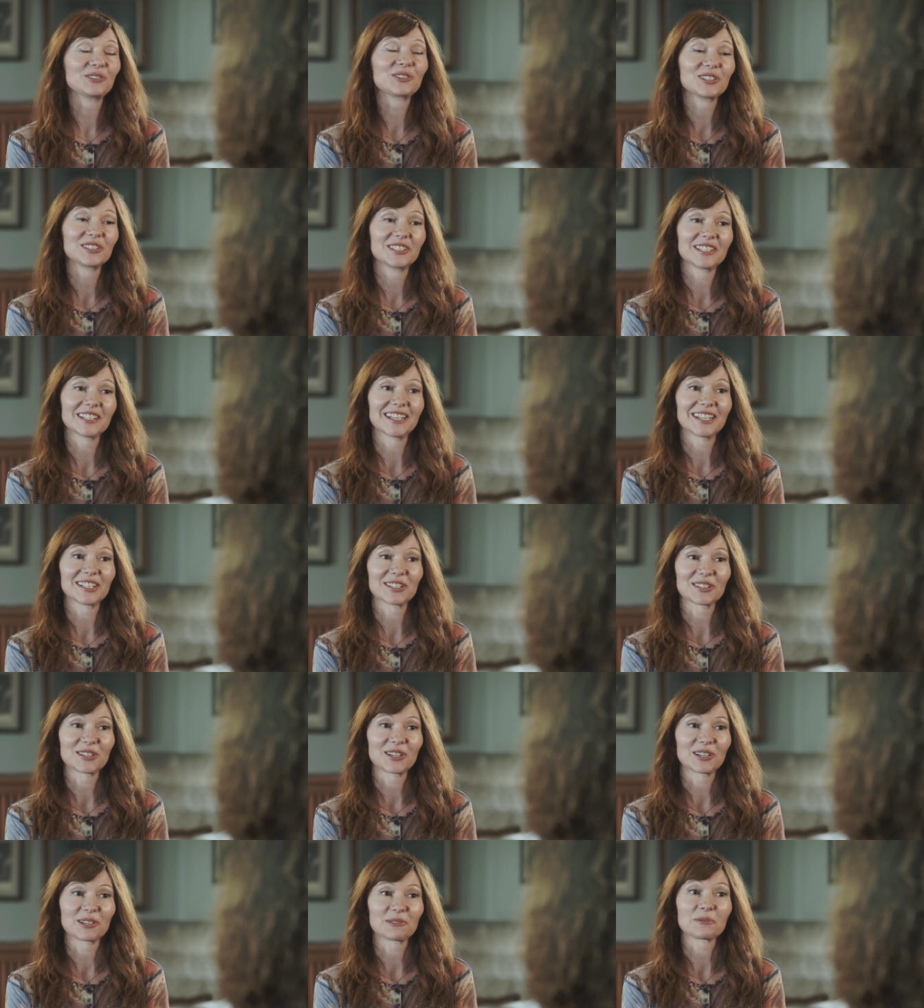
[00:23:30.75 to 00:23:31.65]
could say it
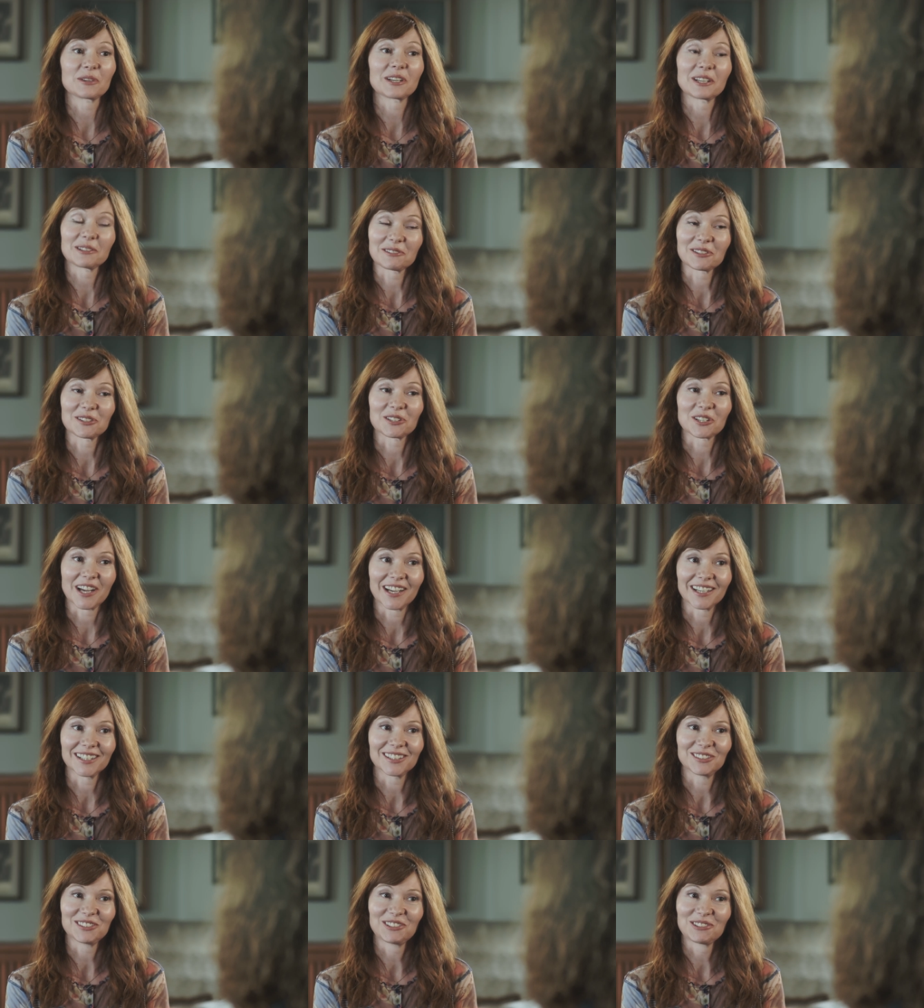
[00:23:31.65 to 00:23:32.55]
started when I was a
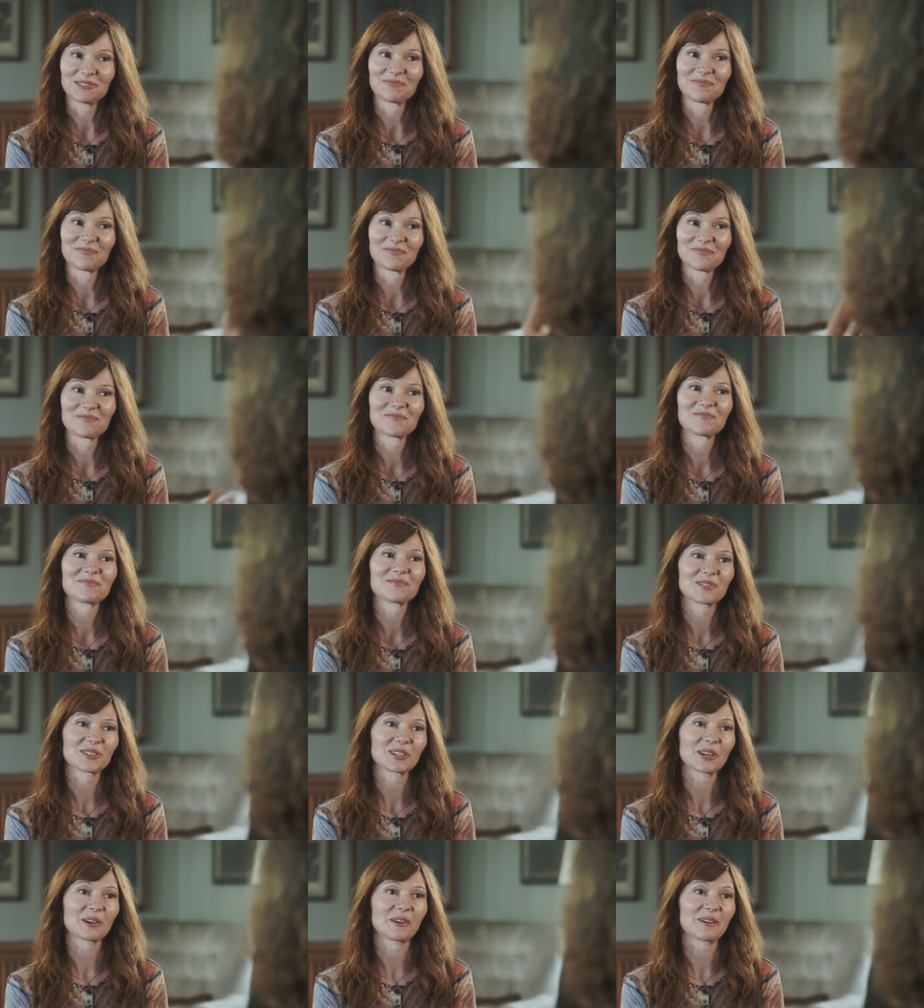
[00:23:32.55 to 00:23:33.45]
child. Mm.
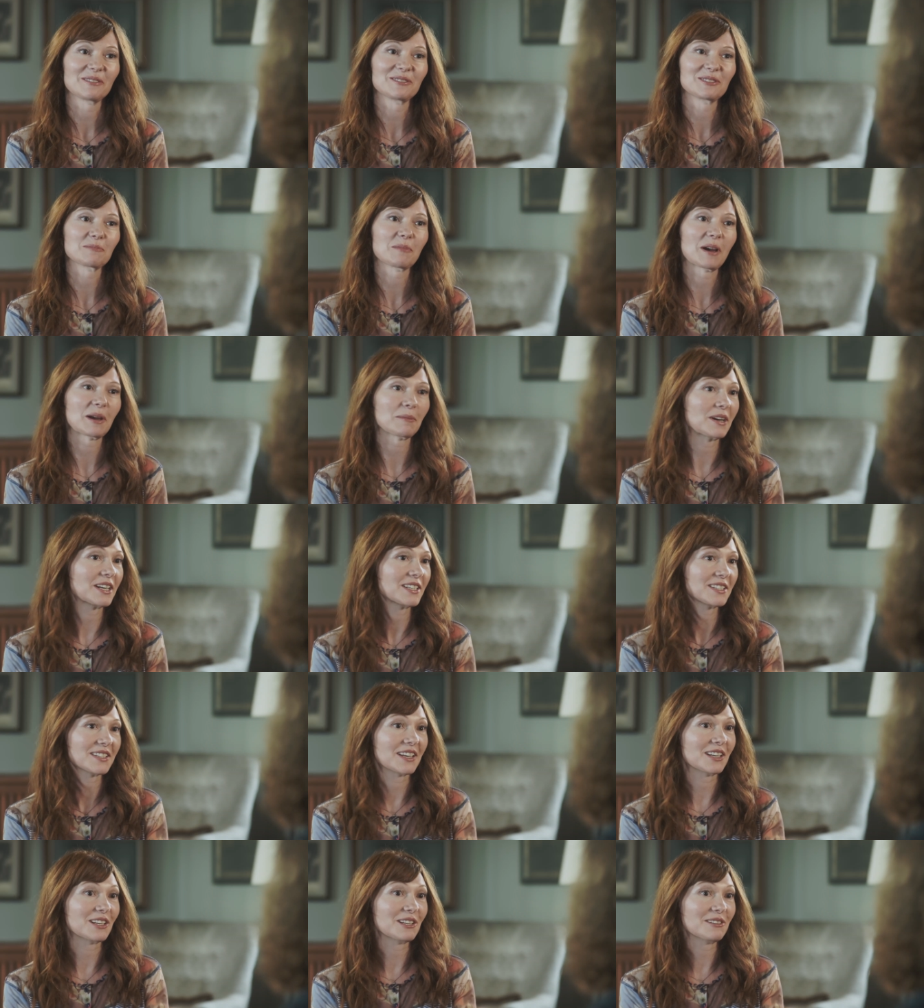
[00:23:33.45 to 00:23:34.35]
So I was by
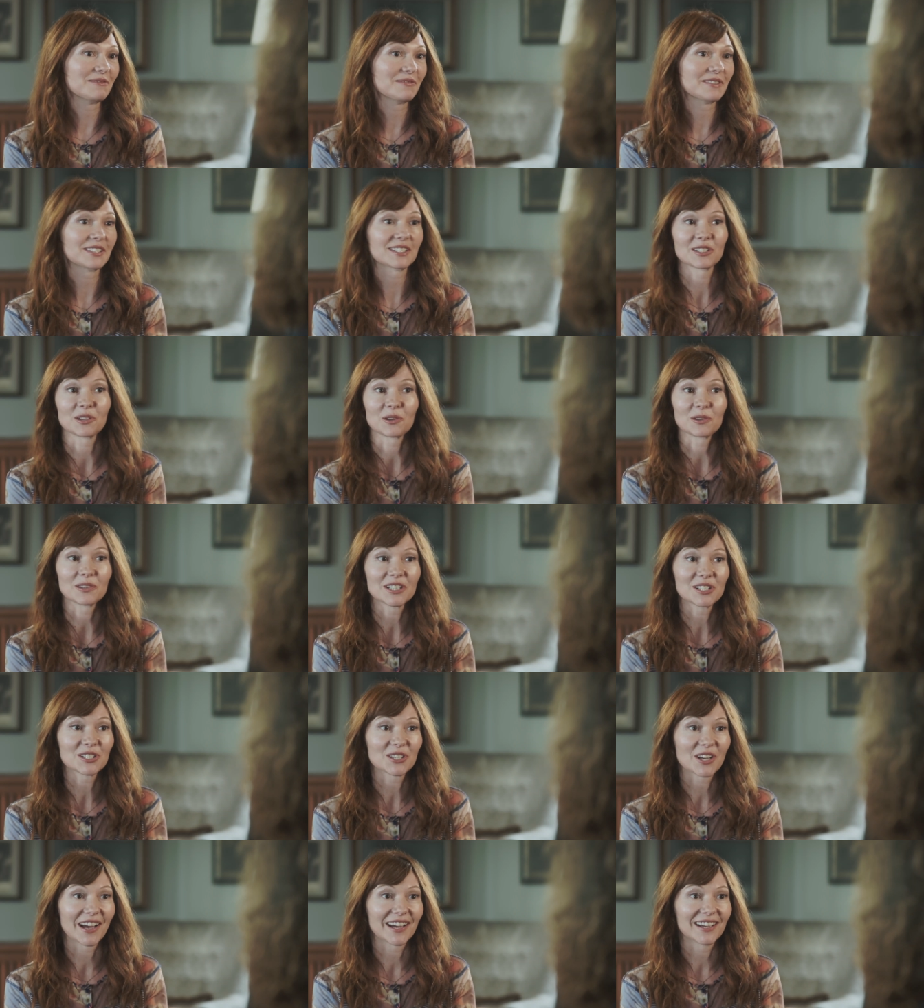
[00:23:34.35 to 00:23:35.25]
myself as an only
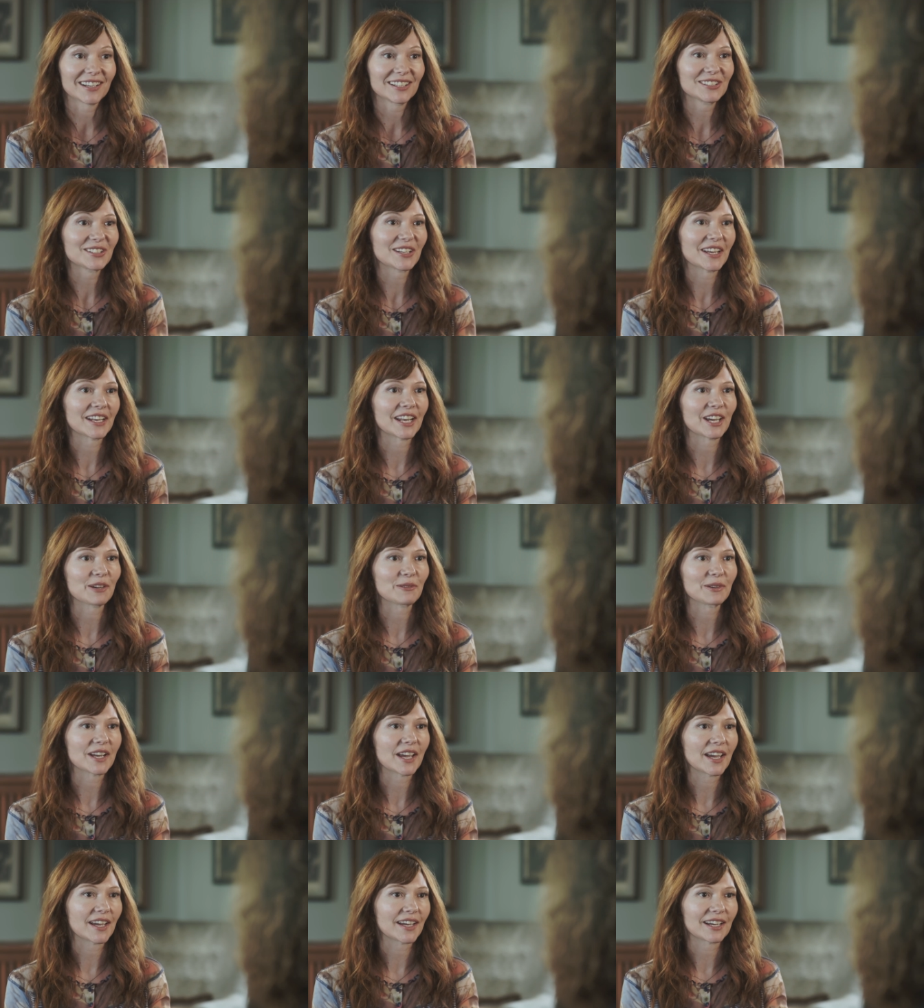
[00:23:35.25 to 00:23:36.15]
child, and I
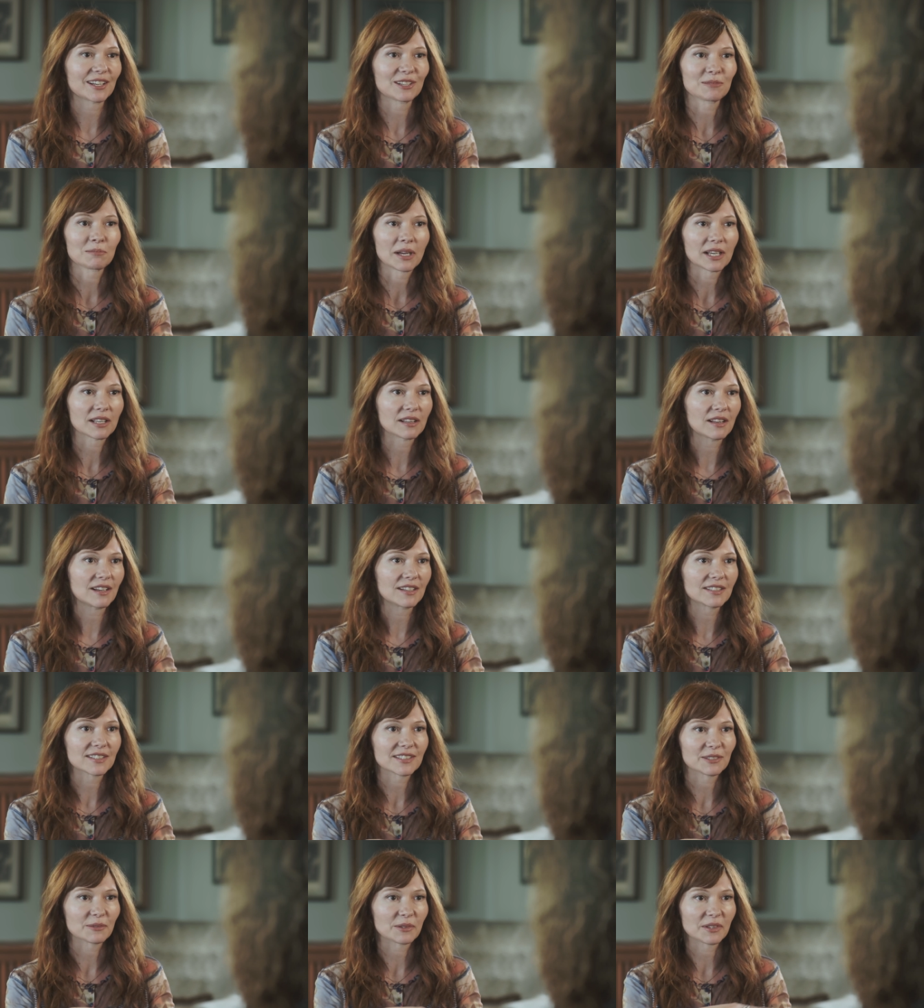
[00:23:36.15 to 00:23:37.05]
would hang out in my
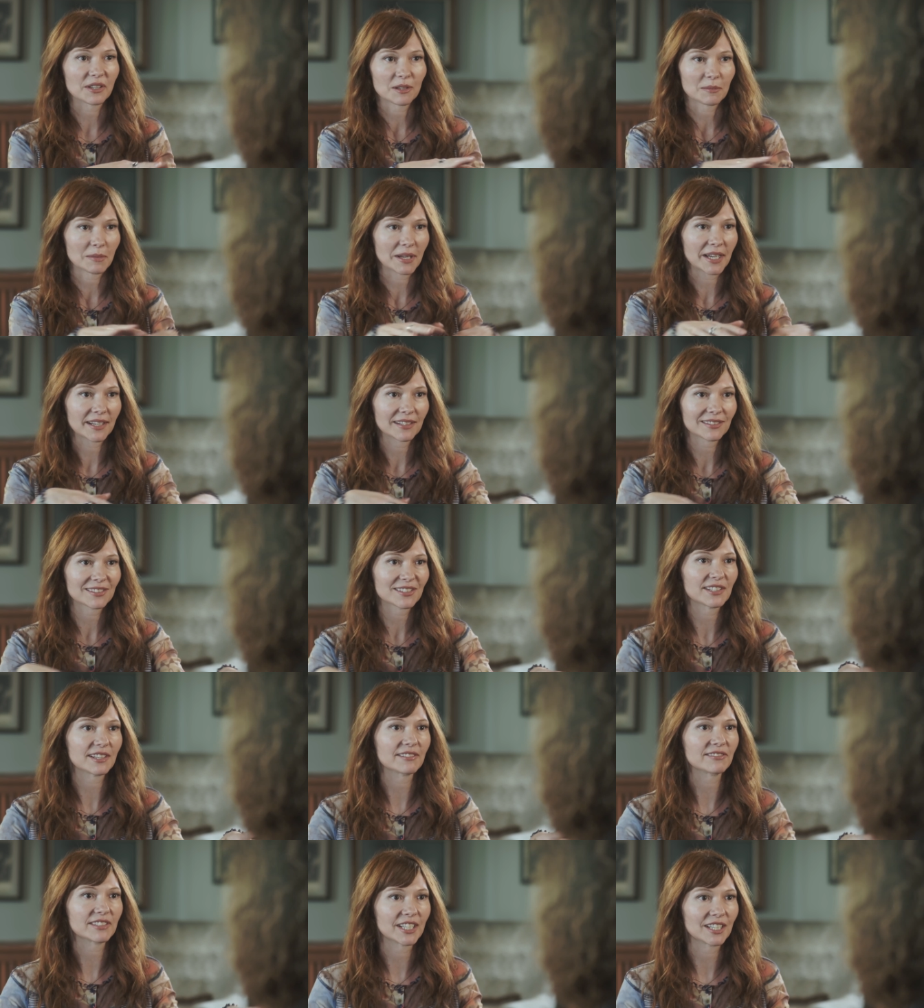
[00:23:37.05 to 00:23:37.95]
closet with all my
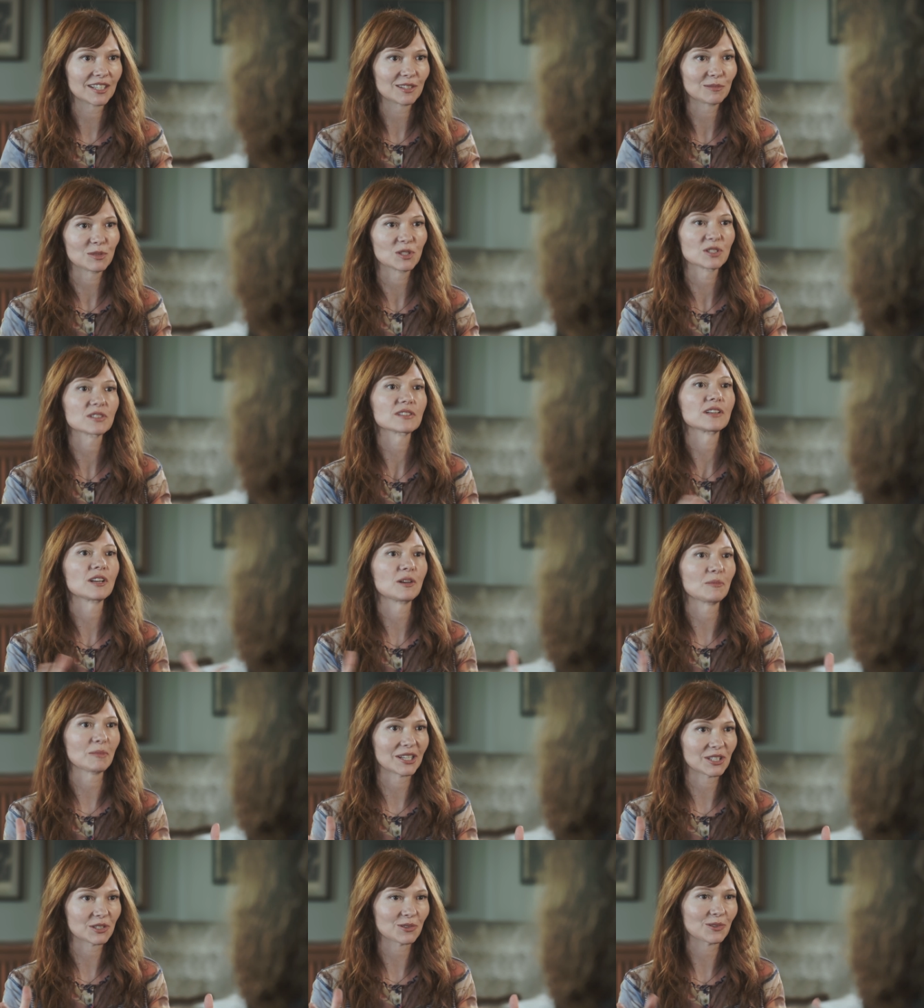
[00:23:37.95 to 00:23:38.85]
stuffed animals and all
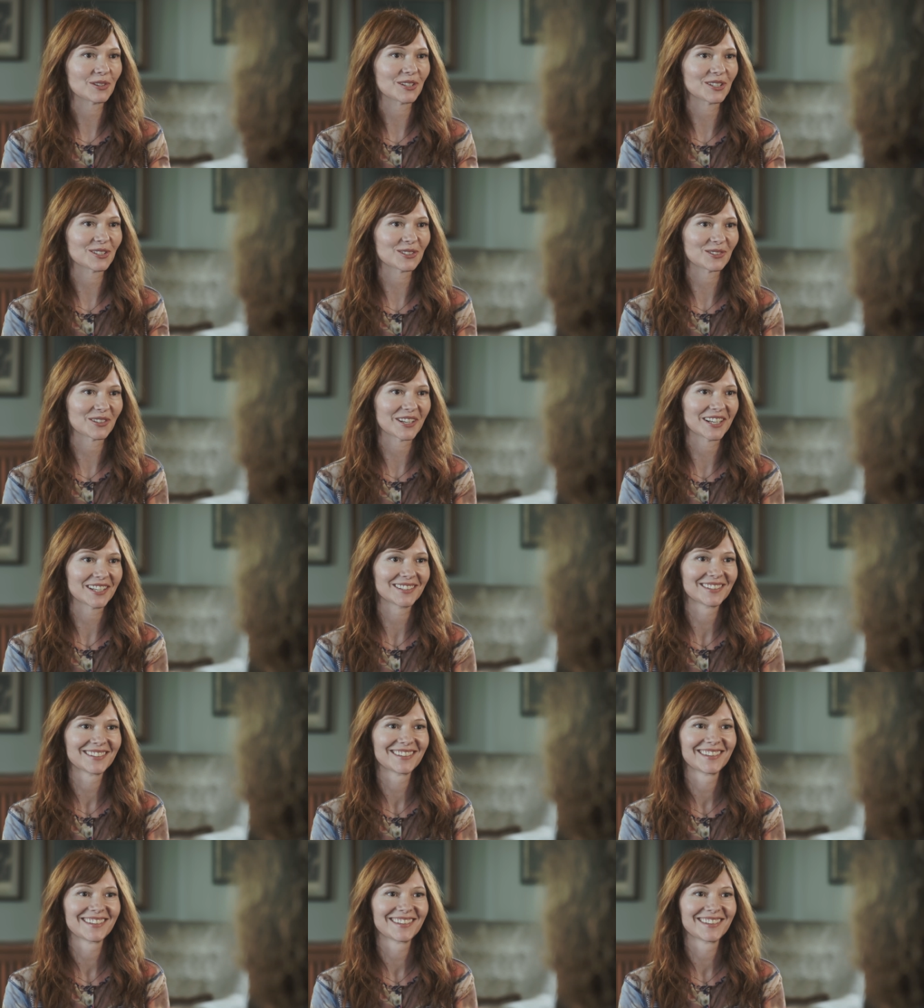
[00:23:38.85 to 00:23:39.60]
my toys, right?